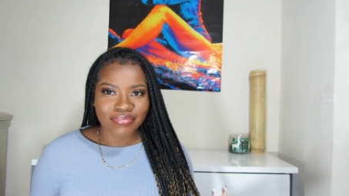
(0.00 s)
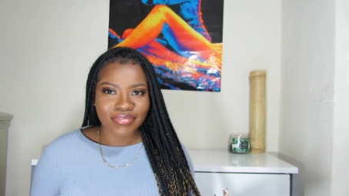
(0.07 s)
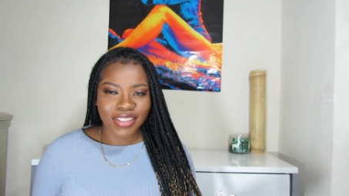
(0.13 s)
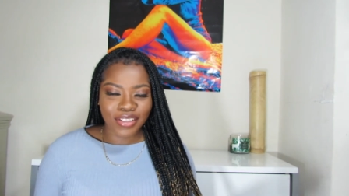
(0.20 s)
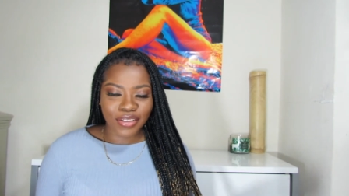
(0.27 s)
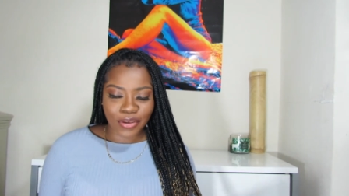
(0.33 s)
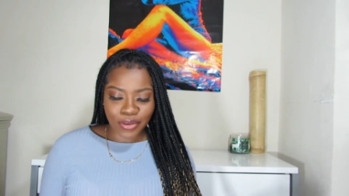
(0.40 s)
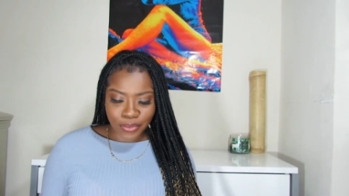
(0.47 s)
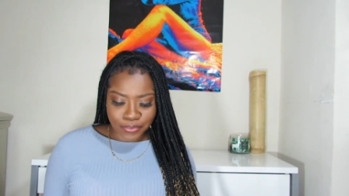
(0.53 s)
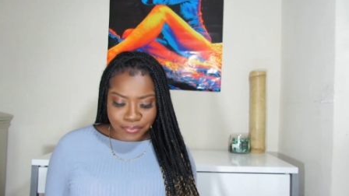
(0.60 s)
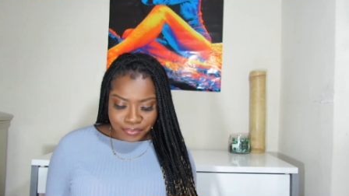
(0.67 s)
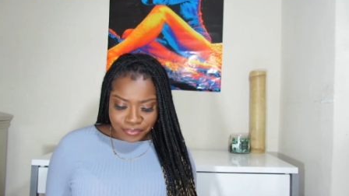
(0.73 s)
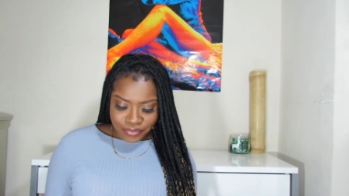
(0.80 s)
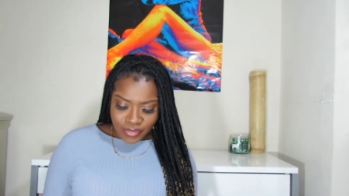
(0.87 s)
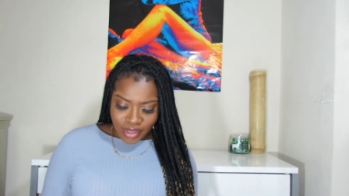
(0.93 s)
you know.
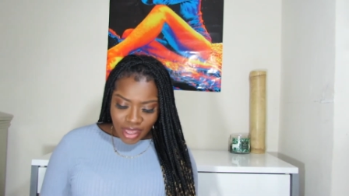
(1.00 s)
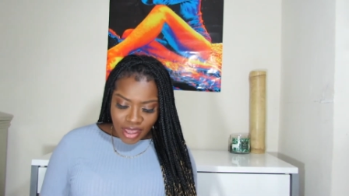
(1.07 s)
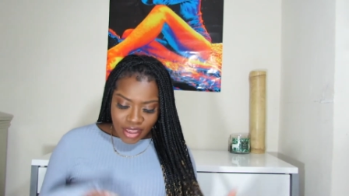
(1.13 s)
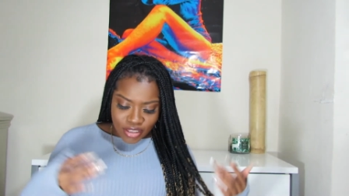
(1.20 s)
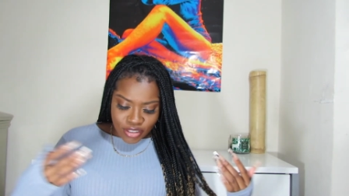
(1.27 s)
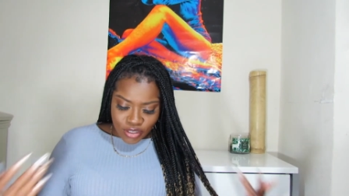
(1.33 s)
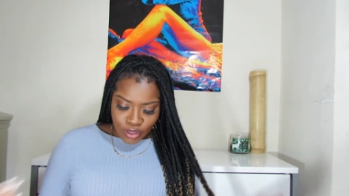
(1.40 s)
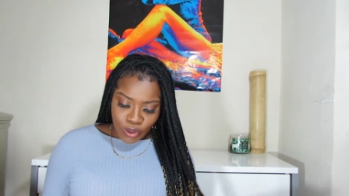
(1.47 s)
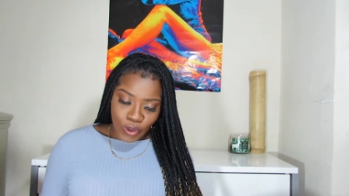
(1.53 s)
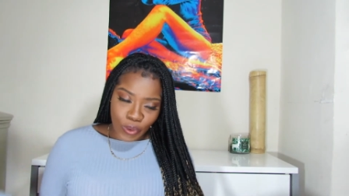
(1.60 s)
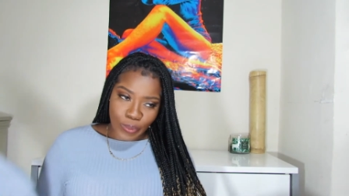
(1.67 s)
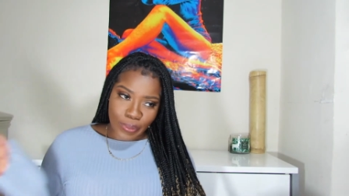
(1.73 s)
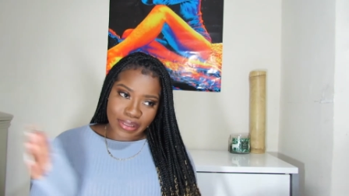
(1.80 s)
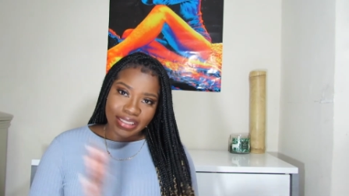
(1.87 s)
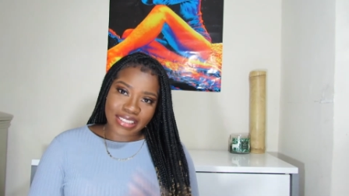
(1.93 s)
So
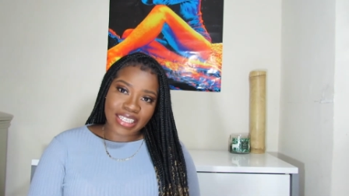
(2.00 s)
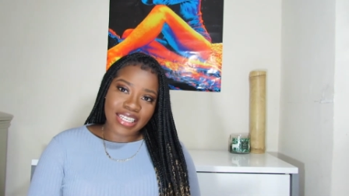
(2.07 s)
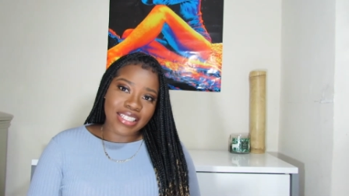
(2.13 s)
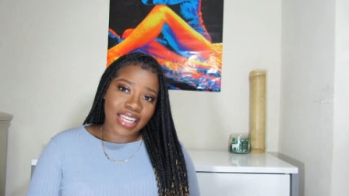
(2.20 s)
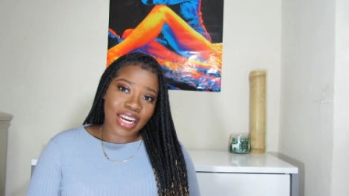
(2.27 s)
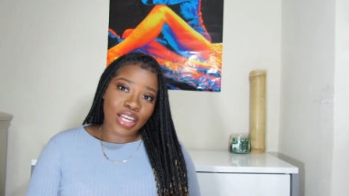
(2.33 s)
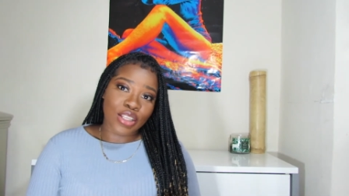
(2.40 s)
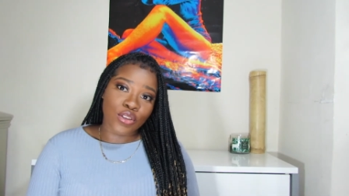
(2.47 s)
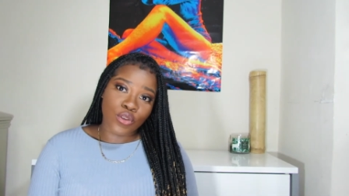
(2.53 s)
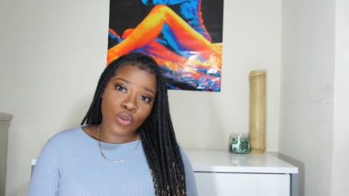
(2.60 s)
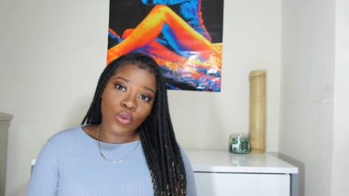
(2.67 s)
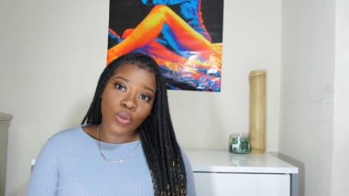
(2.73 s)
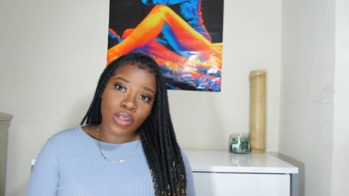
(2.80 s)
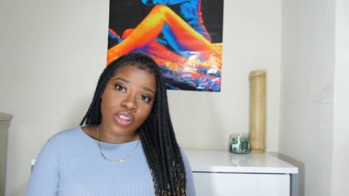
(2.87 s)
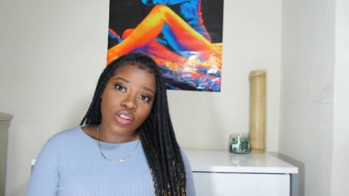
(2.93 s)
one thing that I
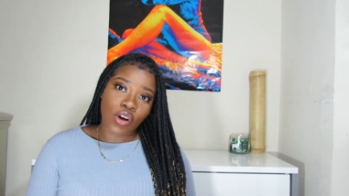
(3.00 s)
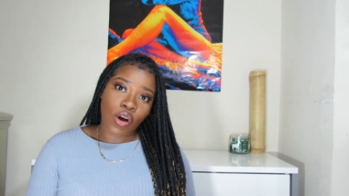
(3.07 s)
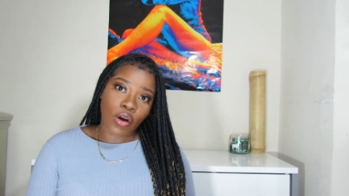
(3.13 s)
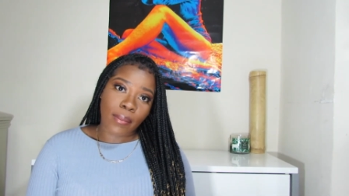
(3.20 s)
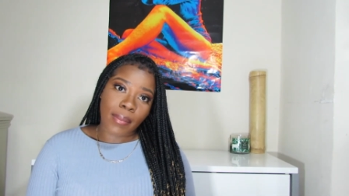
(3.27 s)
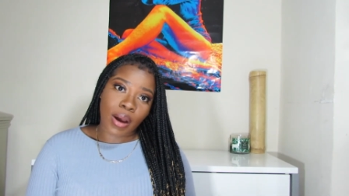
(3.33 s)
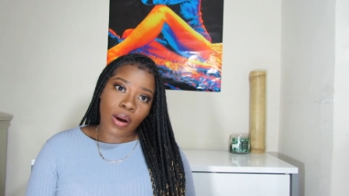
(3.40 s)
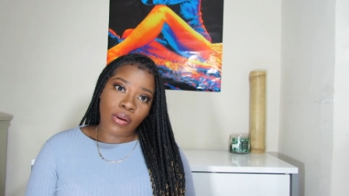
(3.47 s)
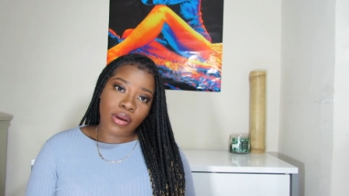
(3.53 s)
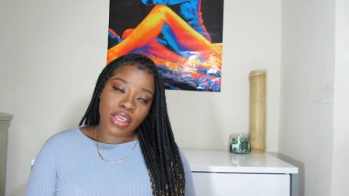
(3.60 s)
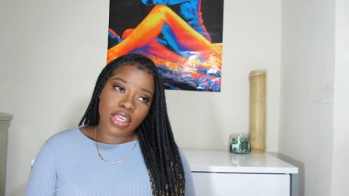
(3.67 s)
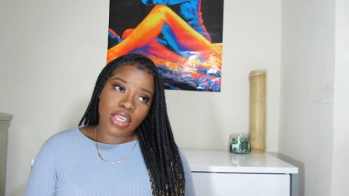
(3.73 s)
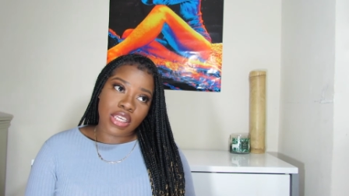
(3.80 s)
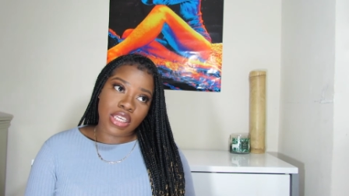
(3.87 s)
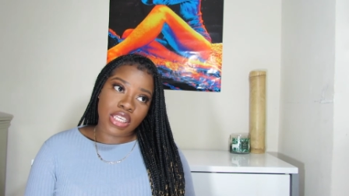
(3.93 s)
do want to talk about
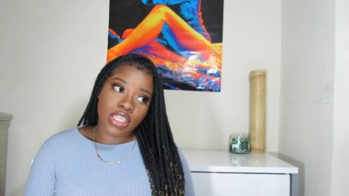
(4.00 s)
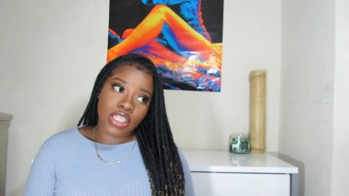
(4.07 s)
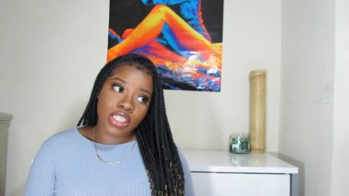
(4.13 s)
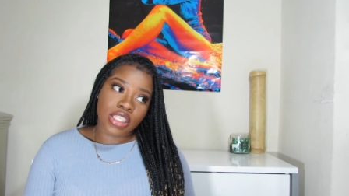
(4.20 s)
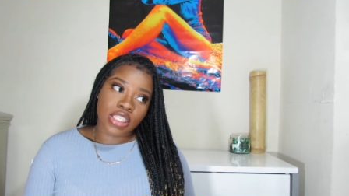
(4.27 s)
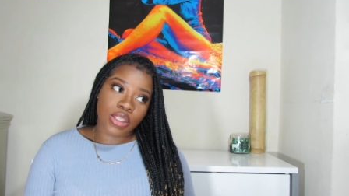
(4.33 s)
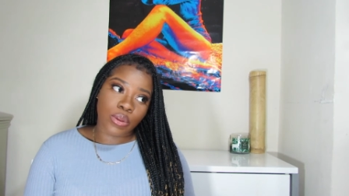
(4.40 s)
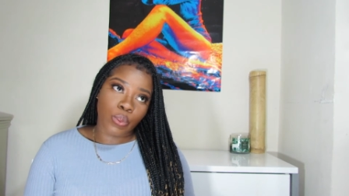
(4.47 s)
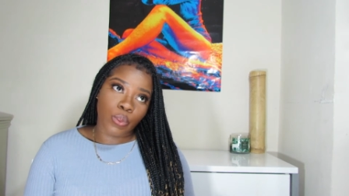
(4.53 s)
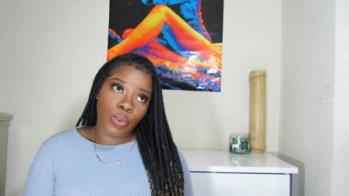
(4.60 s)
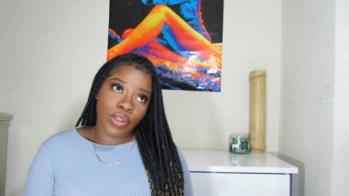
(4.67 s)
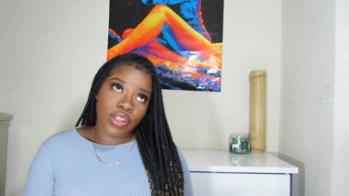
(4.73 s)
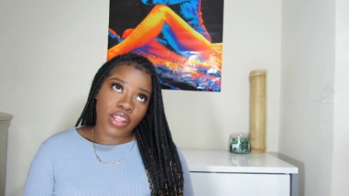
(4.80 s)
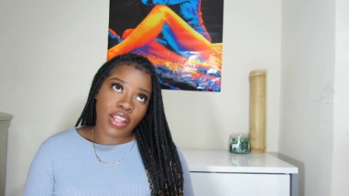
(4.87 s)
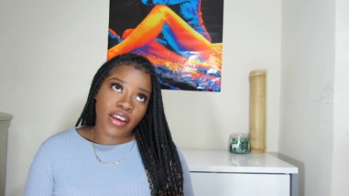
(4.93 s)
is
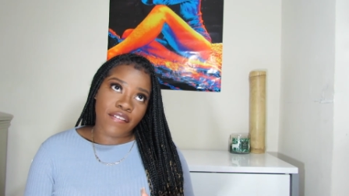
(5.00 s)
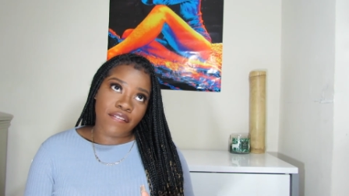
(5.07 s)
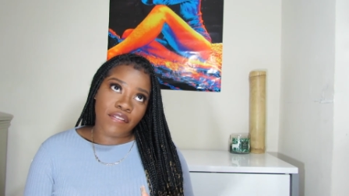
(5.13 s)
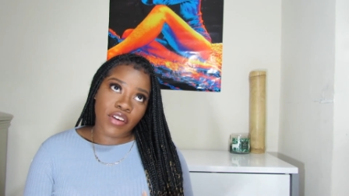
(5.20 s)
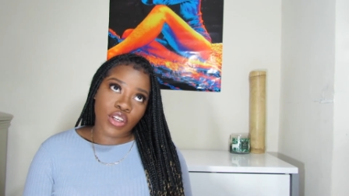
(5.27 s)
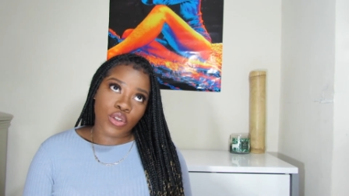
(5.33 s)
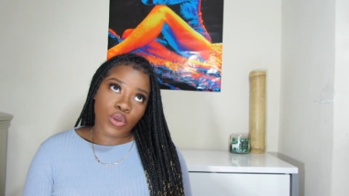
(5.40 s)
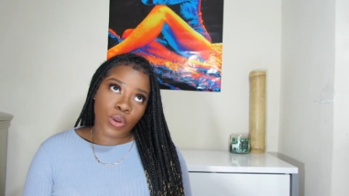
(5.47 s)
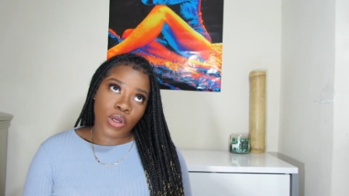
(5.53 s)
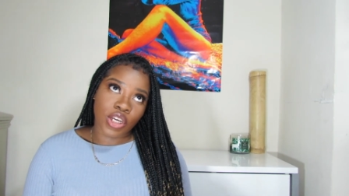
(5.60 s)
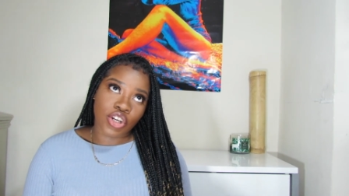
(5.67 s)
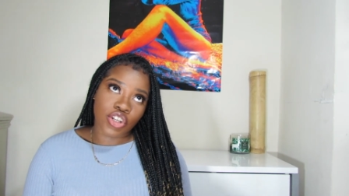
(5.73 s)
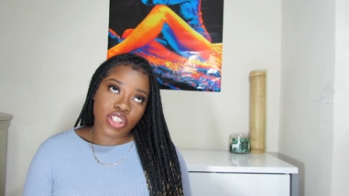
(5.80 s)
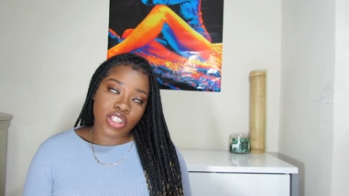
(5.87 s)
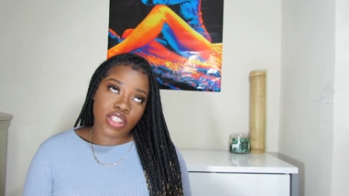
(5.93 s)
with like facial
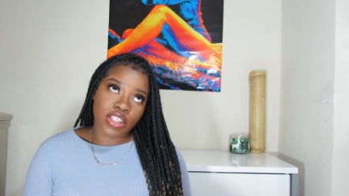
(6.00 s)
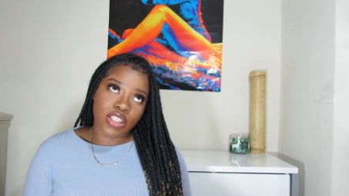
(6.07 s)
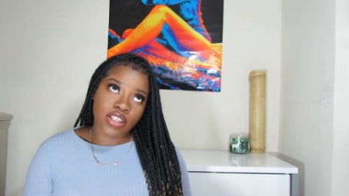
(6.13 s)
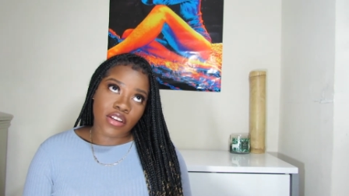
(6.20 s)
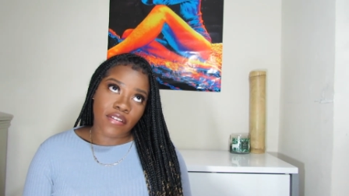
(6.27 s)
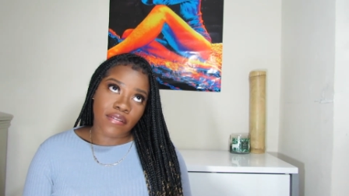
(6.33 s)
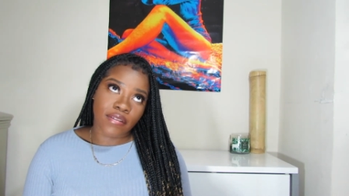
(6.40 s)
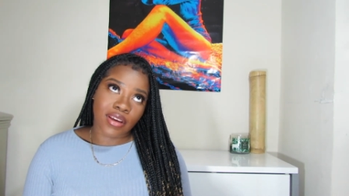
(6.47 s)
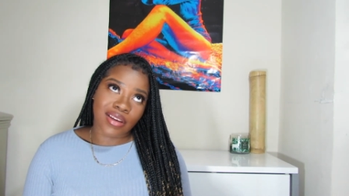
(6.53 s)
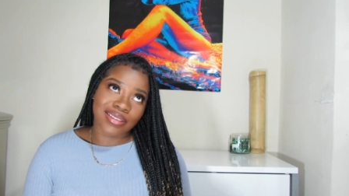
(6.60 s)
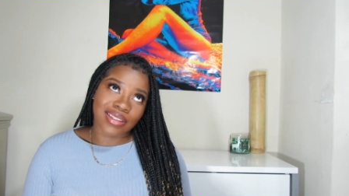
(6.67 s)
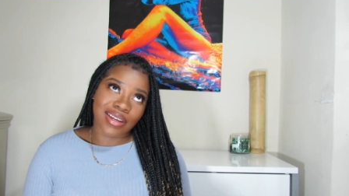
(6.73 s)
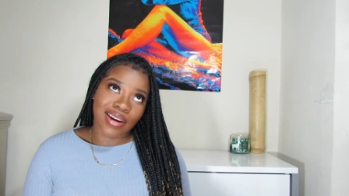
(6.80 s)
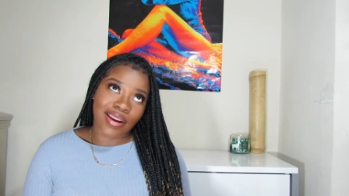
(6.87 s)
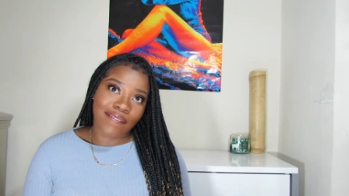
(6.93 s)
hairs and stuff like
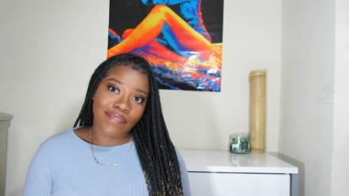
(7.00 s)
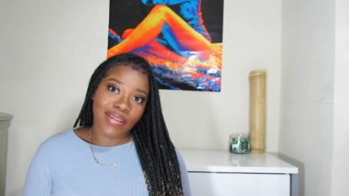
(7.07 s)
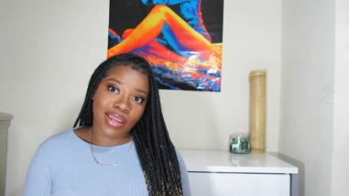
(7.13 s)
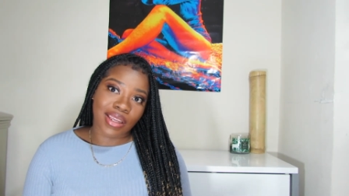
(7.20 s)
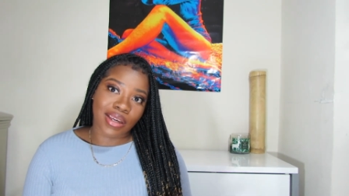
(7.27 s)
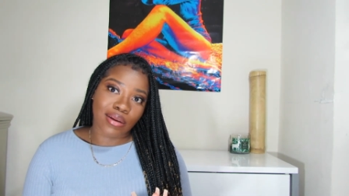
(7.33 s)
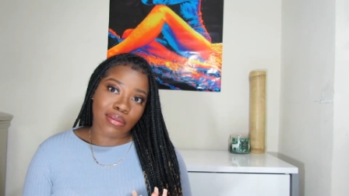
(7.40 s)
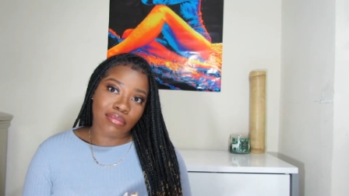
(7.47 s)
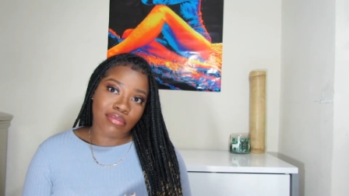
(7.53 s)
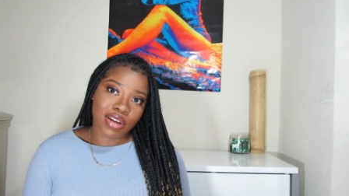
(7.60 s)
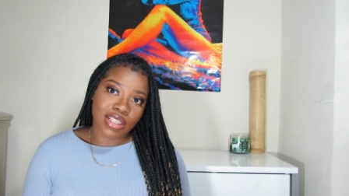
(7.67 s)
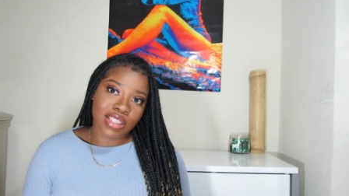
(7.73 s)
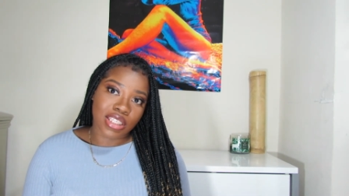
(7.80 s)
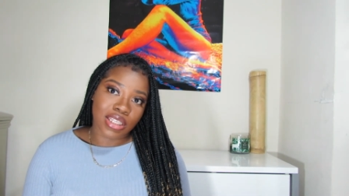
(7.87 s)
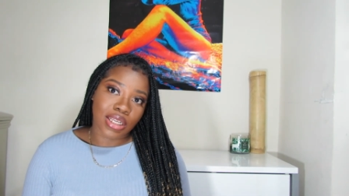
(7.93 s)
that, I feel like I'm
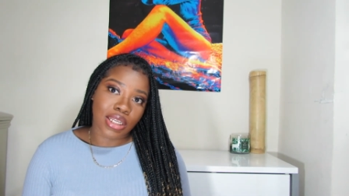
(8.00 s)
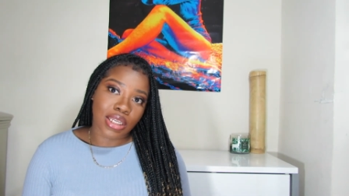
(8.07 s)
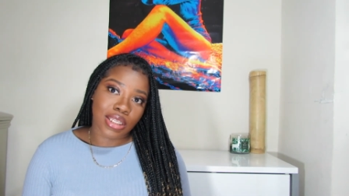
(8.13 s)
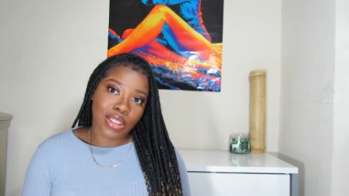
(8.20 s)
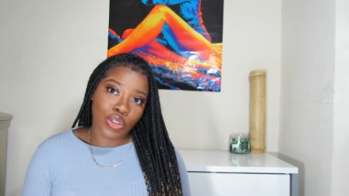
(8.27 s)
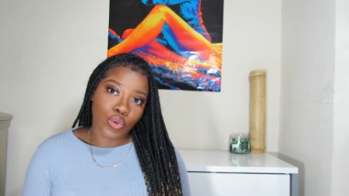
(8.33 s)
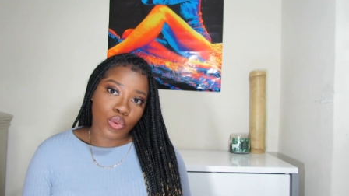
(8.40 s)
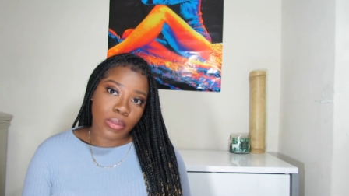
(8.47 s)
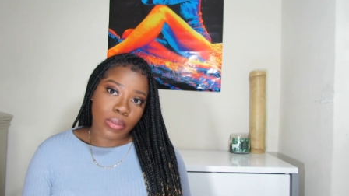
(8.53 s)
ranting a little